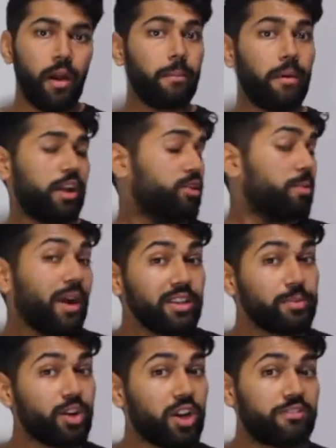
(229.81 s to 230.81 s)
But to my
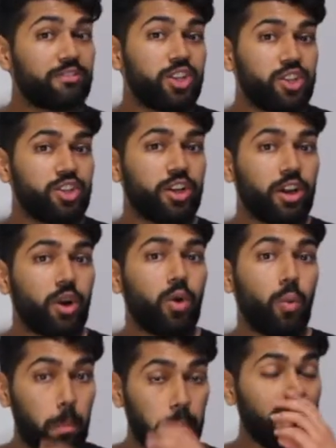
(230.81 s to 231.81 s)
surprise, Vijay Shankar
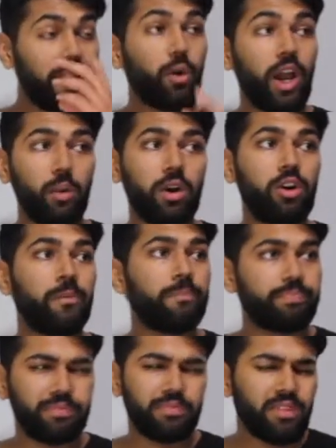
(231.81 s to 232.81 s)
played quite well.